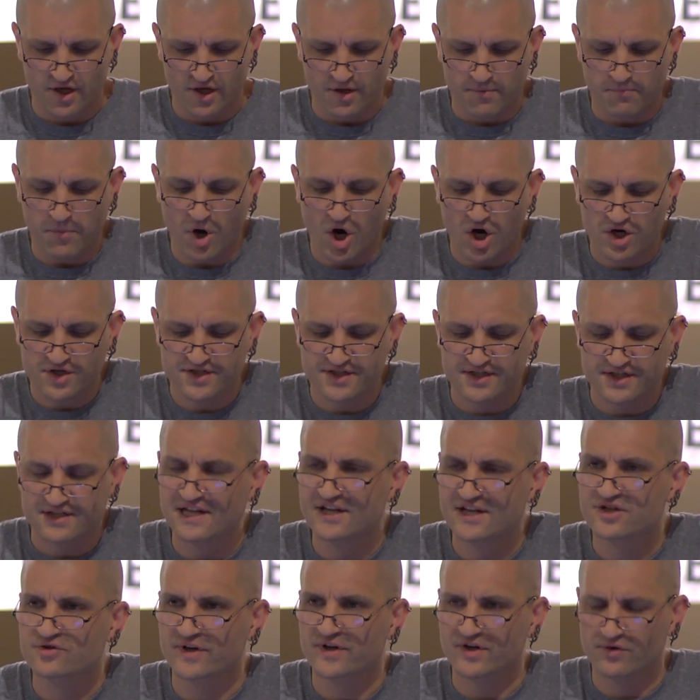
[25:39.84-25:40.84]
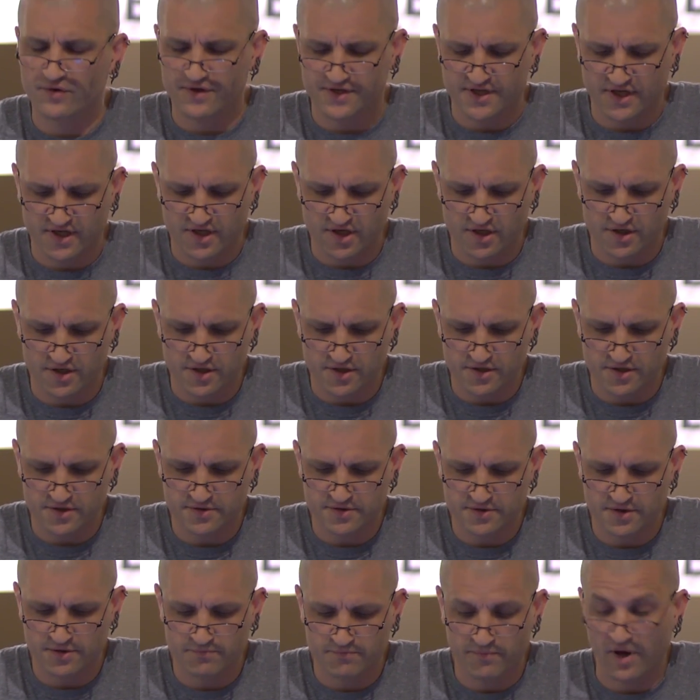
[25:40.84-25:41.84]
Marxist literary critic
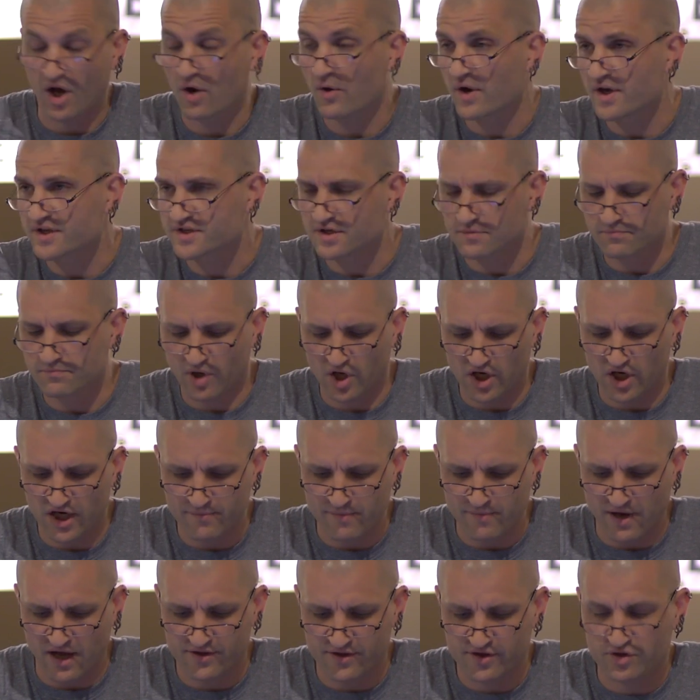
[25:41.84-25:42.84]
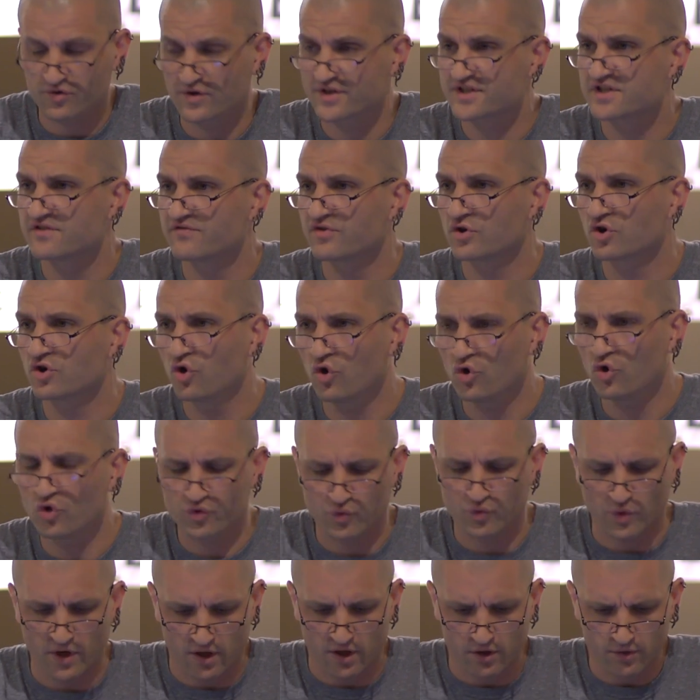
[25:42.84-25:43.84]
and poet and polymath Christopher
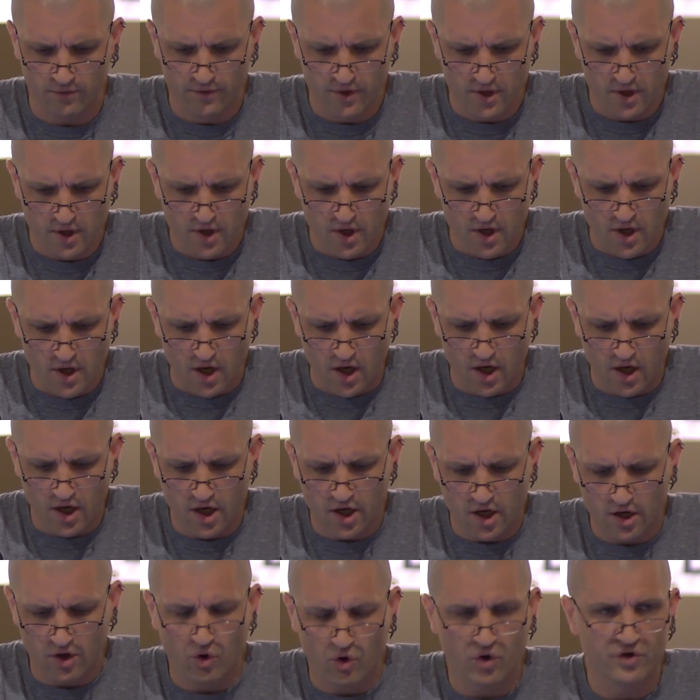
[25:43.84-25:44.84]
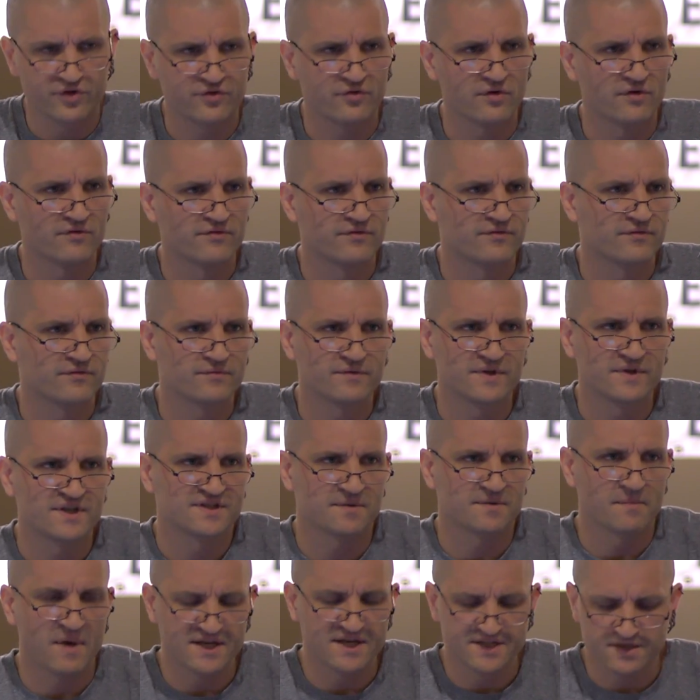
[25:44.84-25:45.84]
Caldwell, author of these
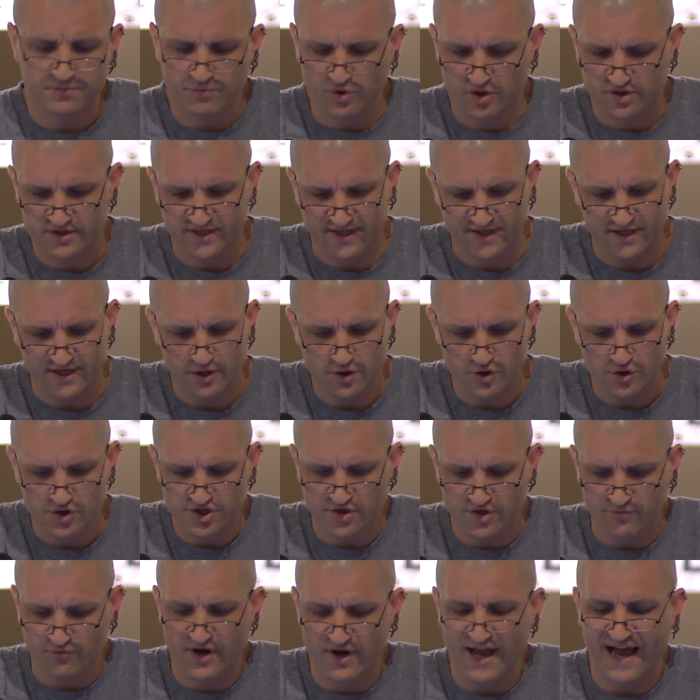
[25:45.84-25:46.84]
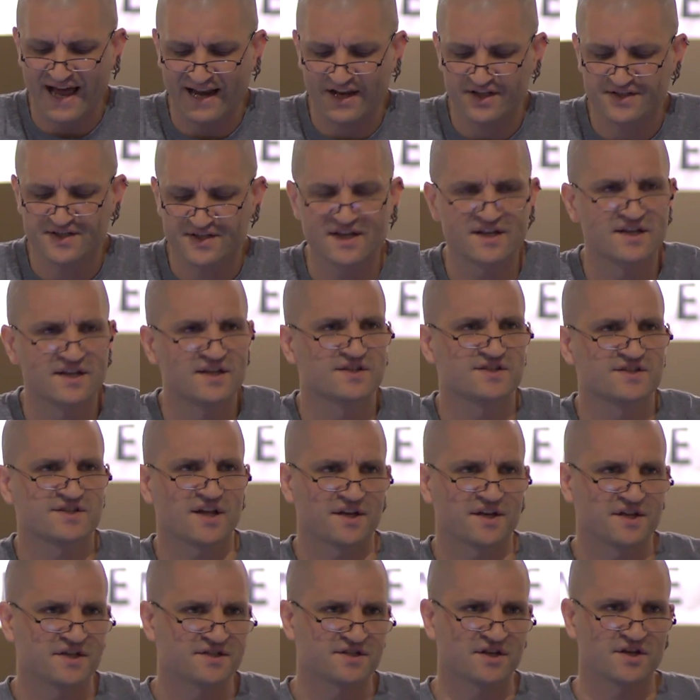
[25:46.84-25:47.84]
amazing books like Illusion and Reality,
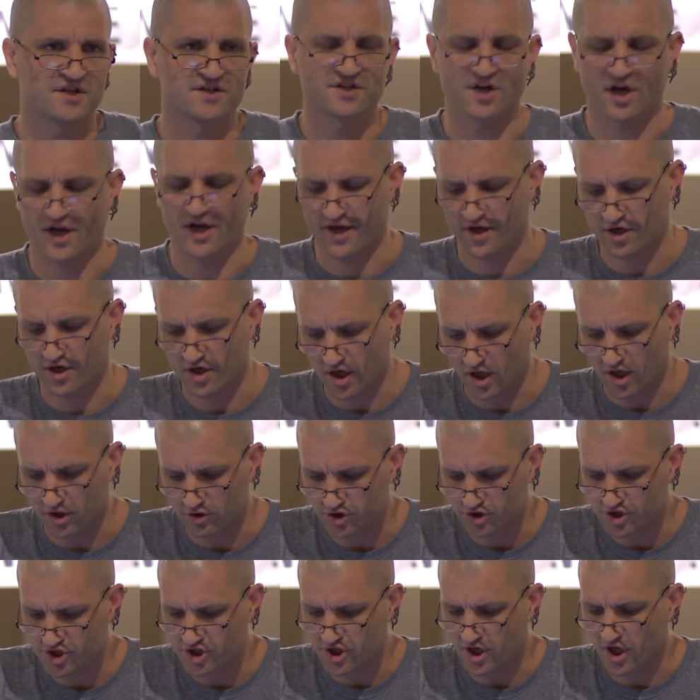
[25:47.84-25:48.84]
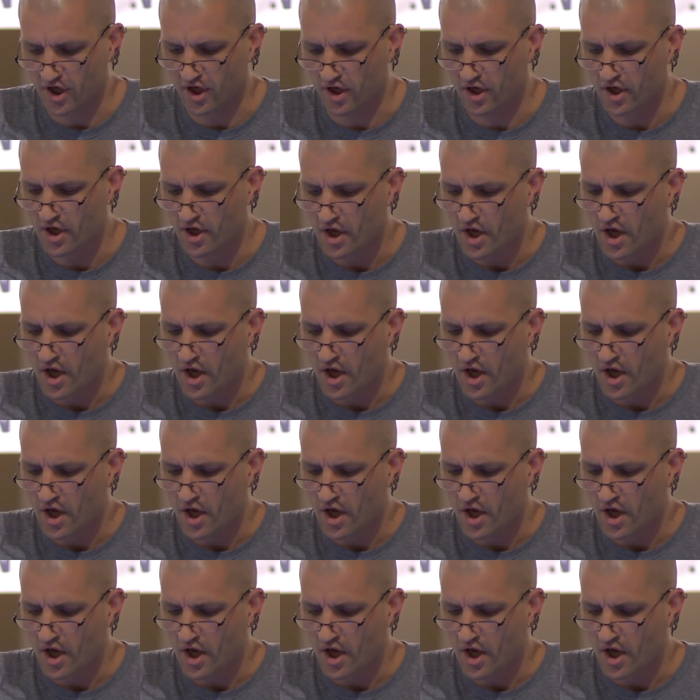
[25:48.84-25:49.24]
Studies in a Dying Culture,